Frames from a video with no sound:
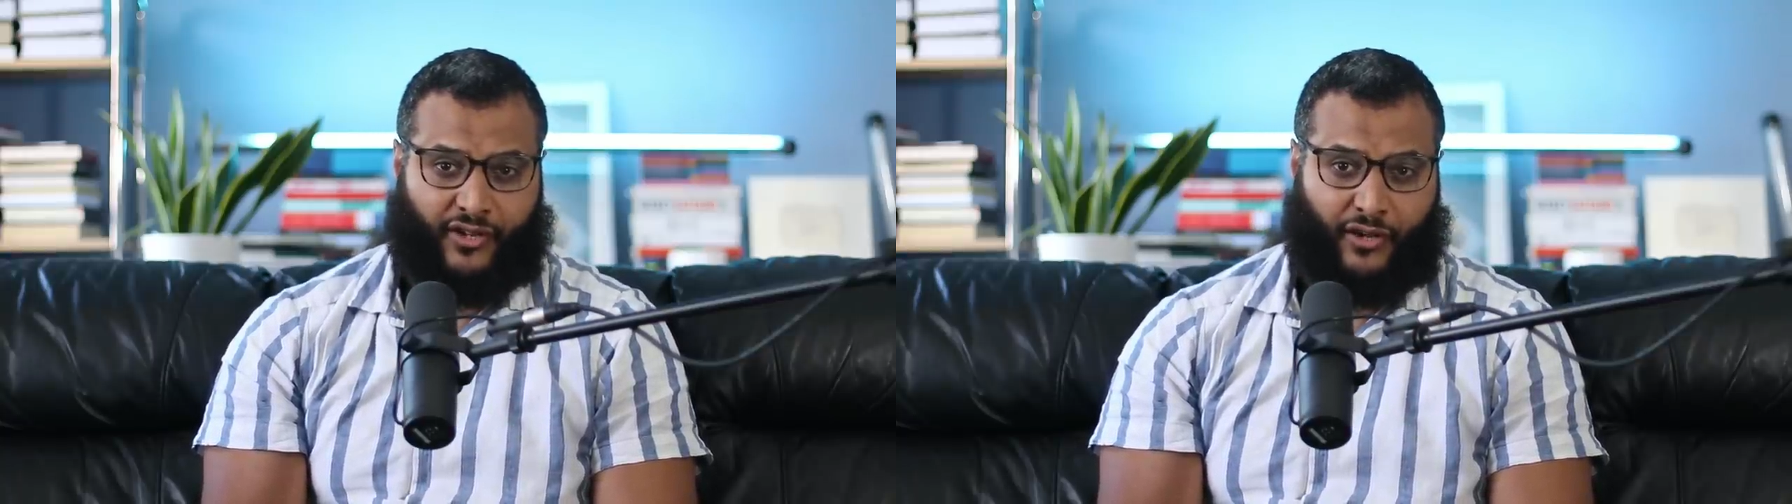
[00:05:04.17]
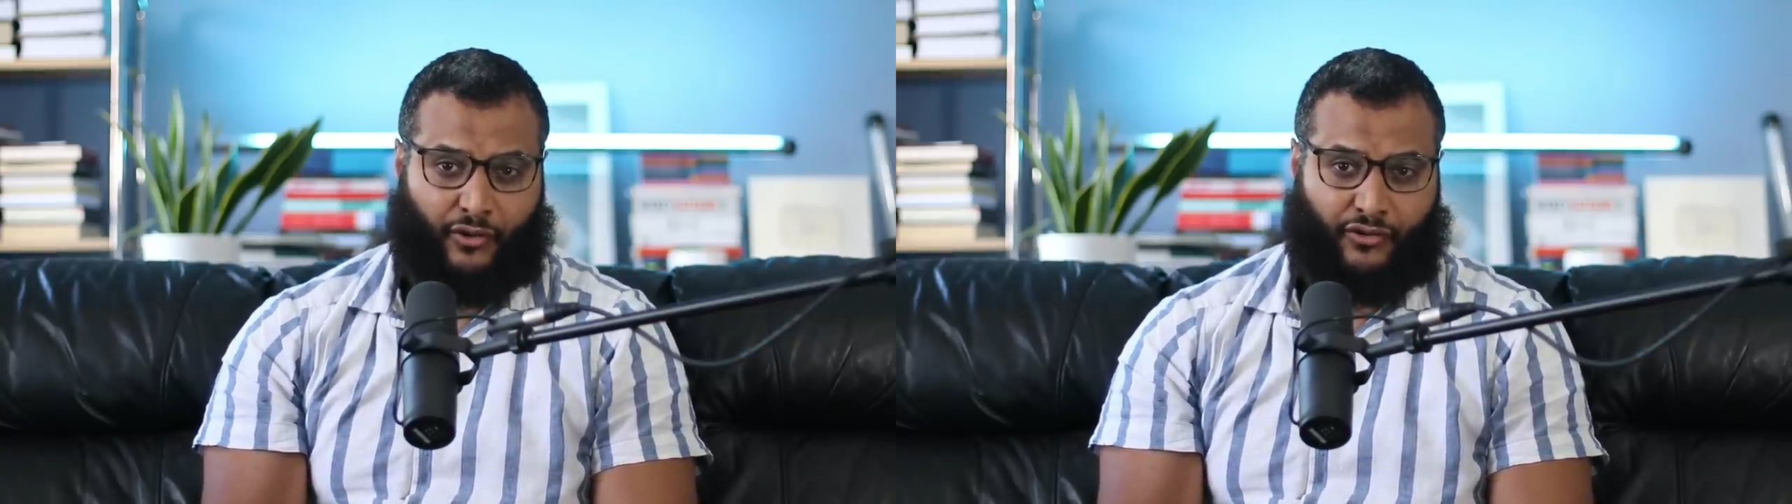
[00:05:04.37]

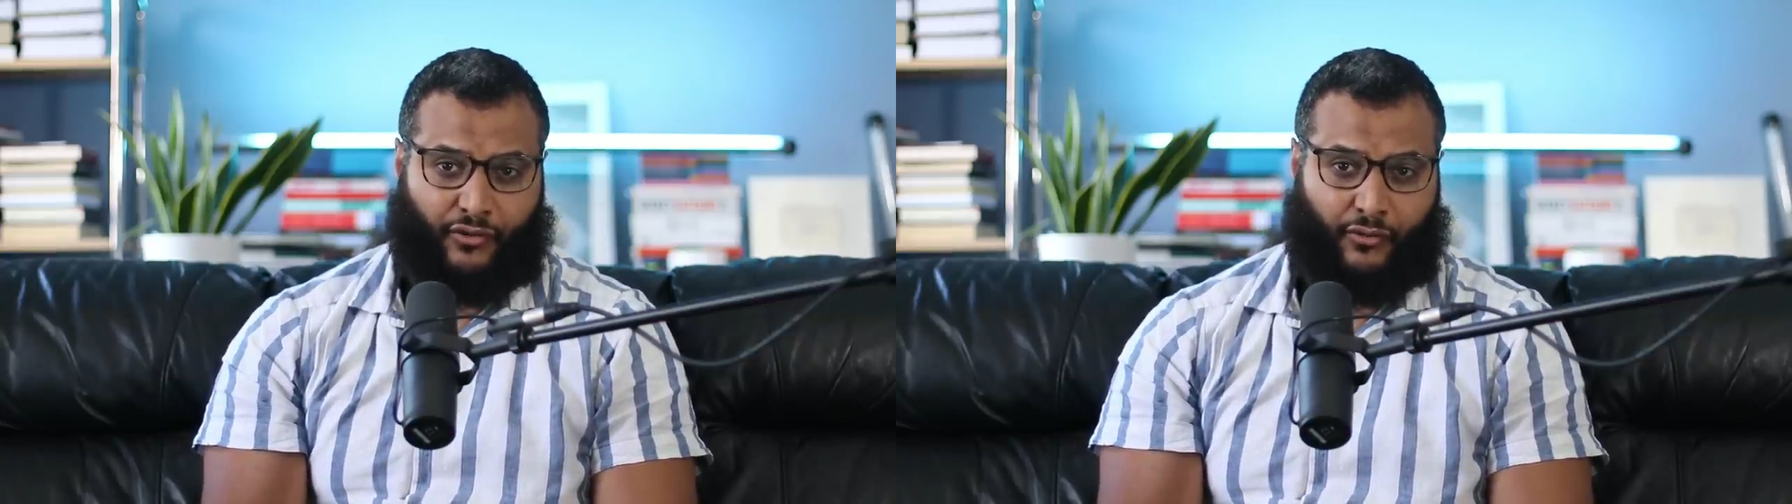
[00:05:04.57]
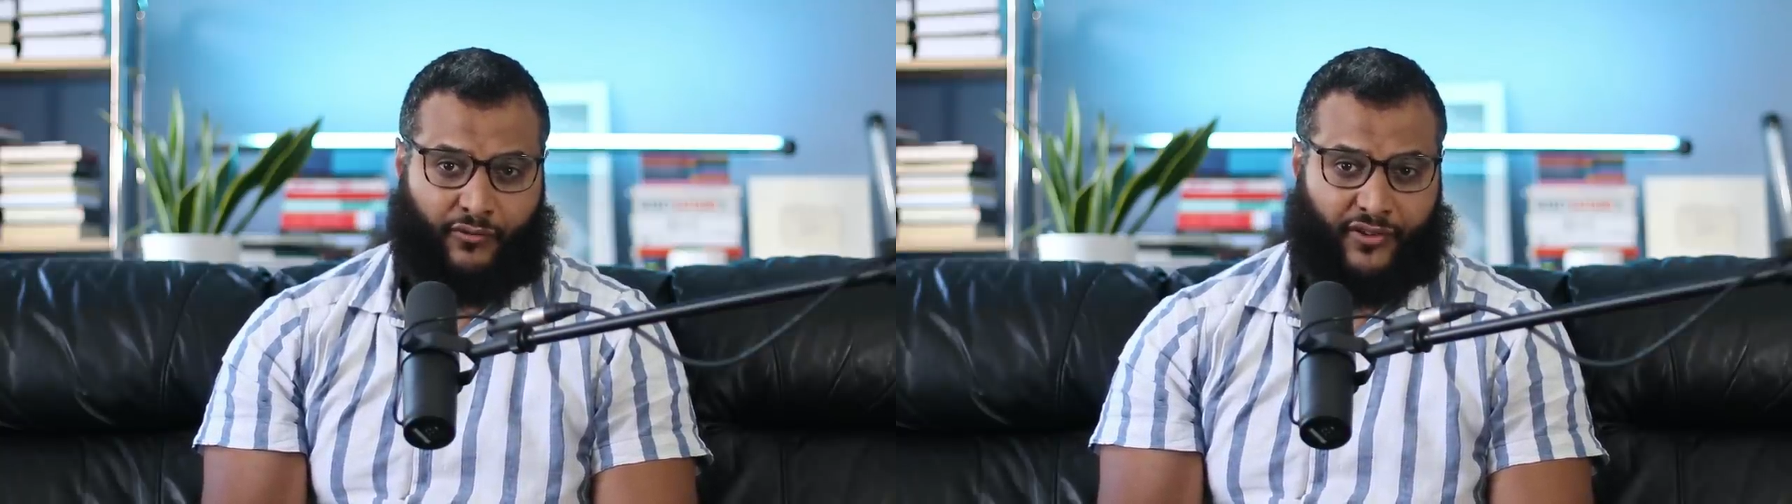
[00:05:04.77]

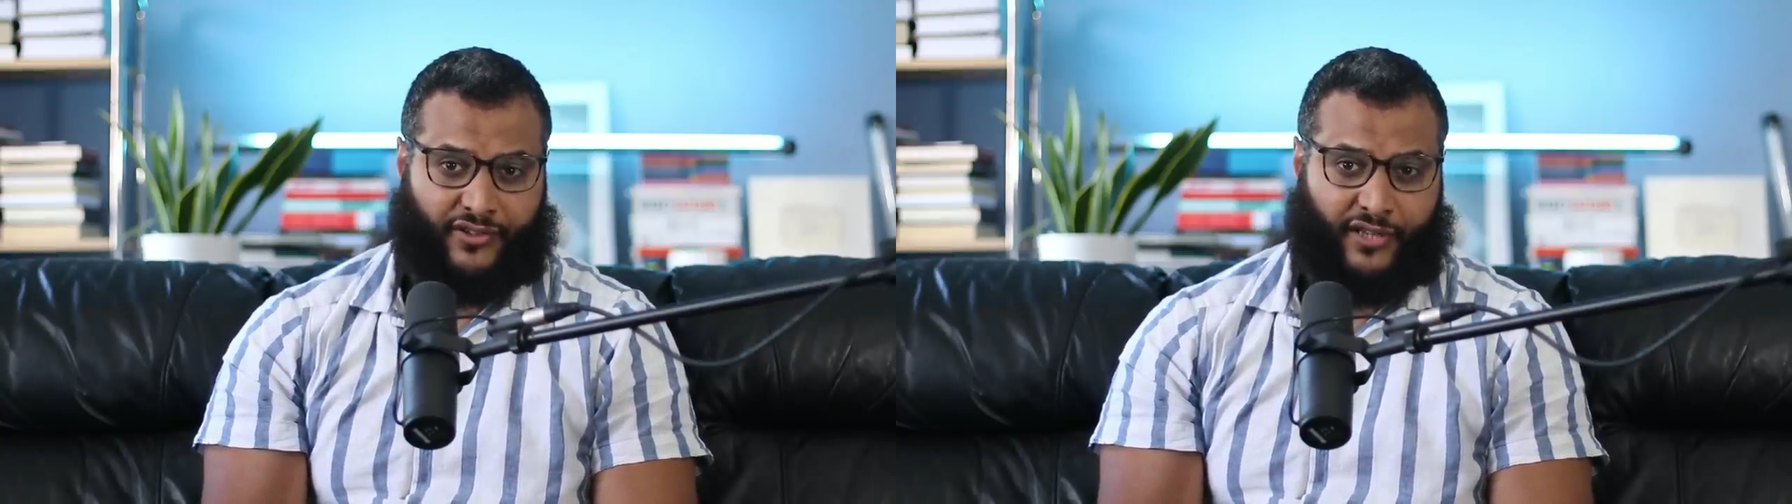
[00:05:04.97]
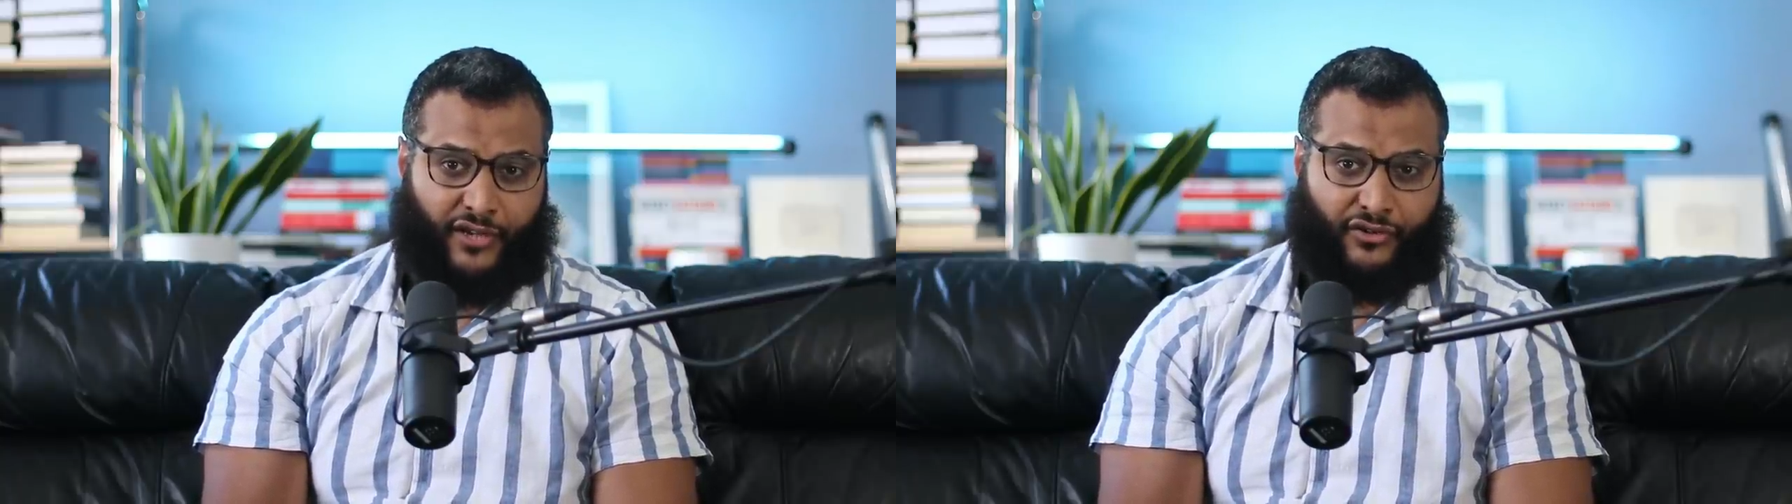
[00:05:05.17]
psychological
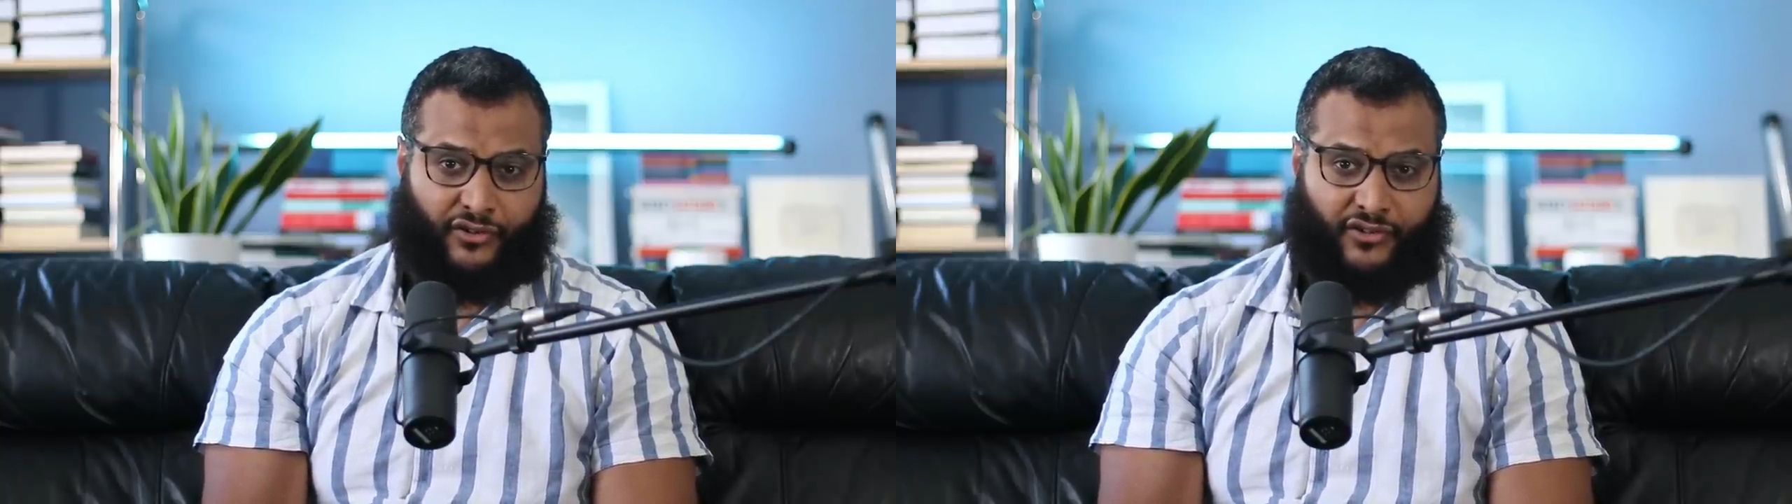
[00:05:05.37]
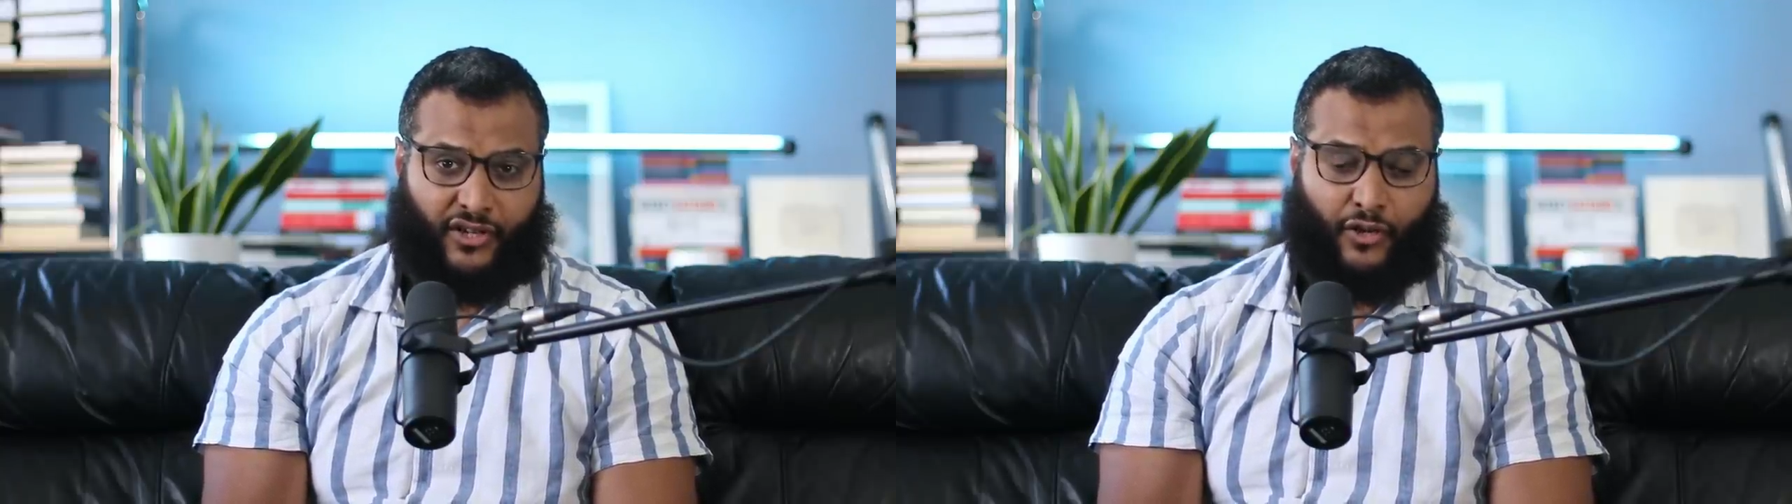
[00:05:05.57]

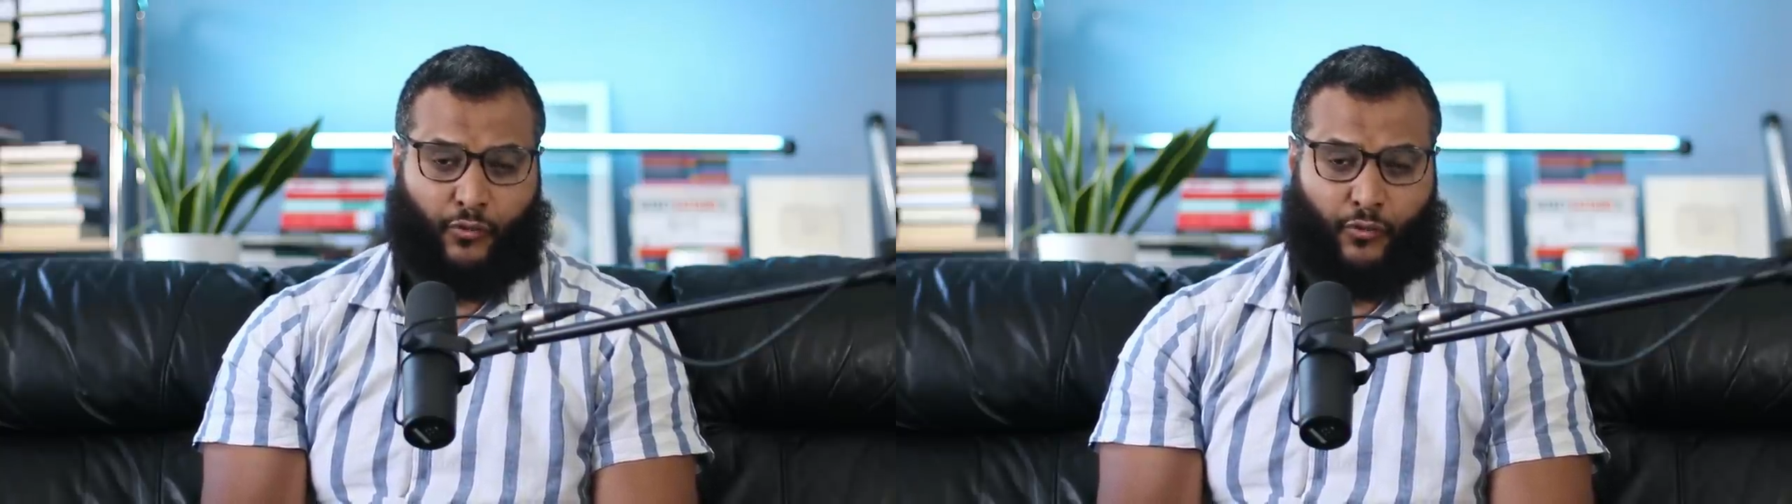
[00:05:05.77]
investigations,